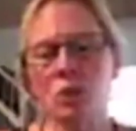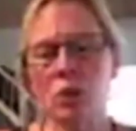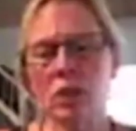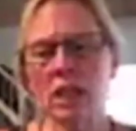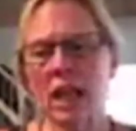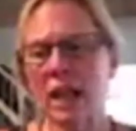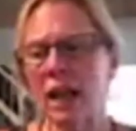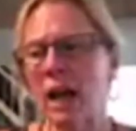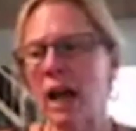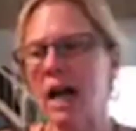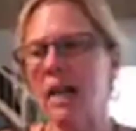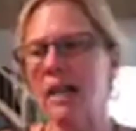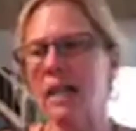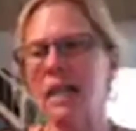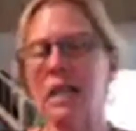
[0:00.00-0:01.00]
doing a lot of
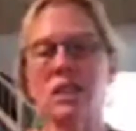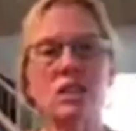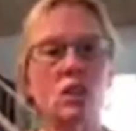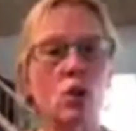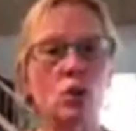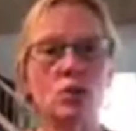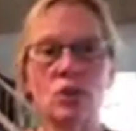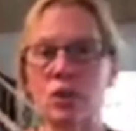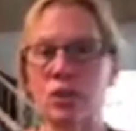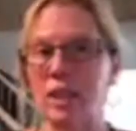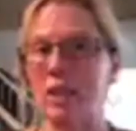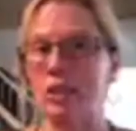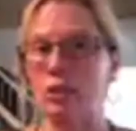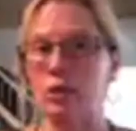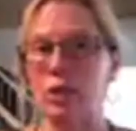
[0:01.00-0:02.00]
hiking, those are
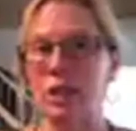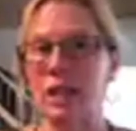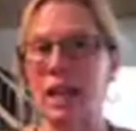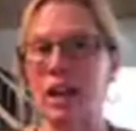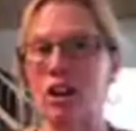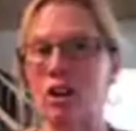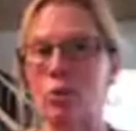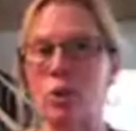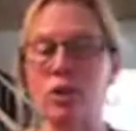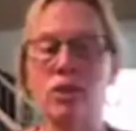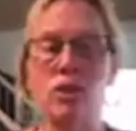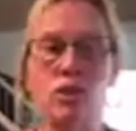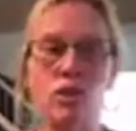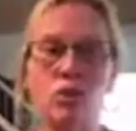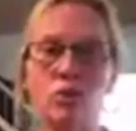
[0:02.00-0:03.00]
things you can carry
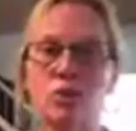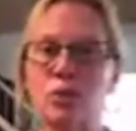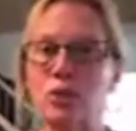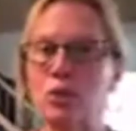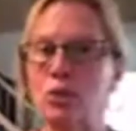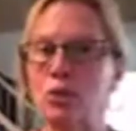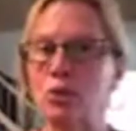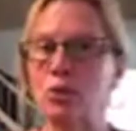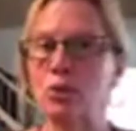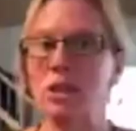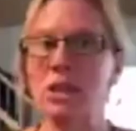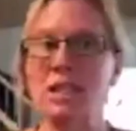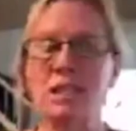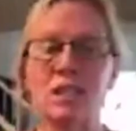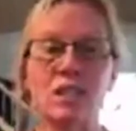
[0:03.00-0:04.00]
with you
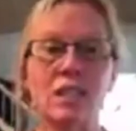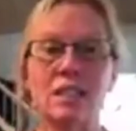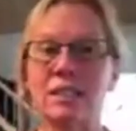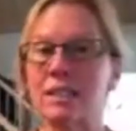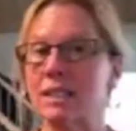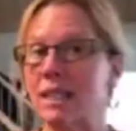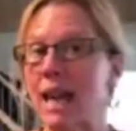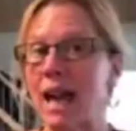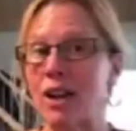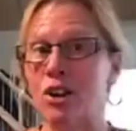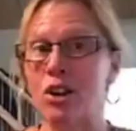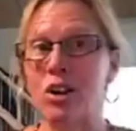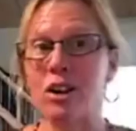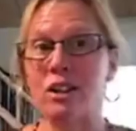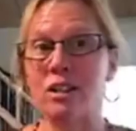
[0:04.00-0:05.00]
to easily
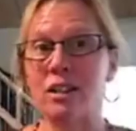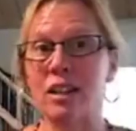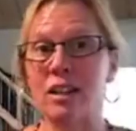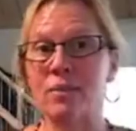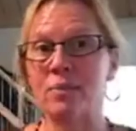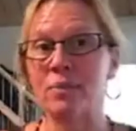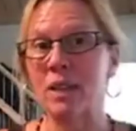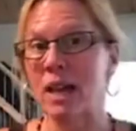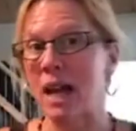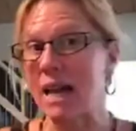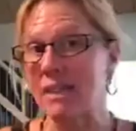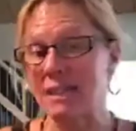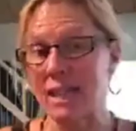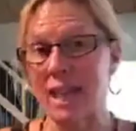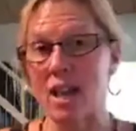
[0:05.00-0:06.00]
snack on
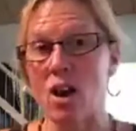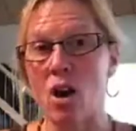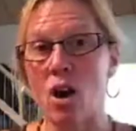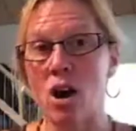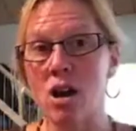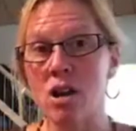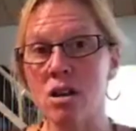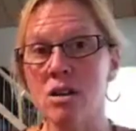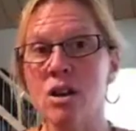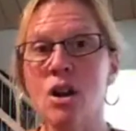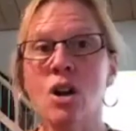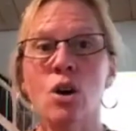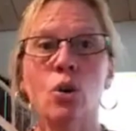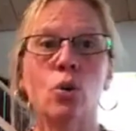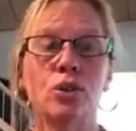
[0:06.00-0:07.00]
as they are,
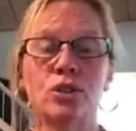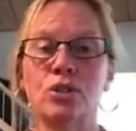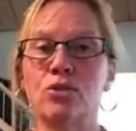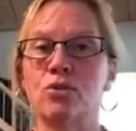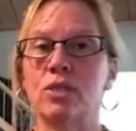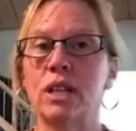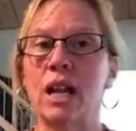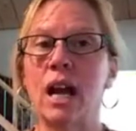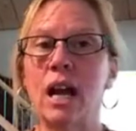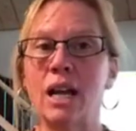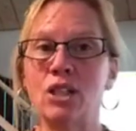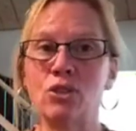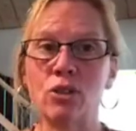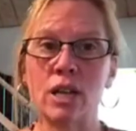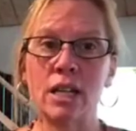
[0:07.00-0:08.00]
or to
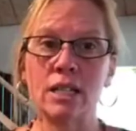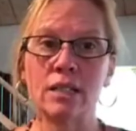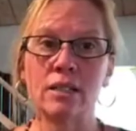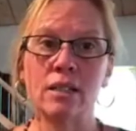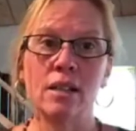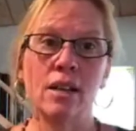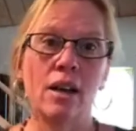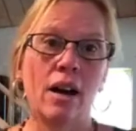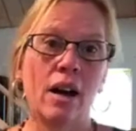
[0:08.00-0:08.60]
rehydrate.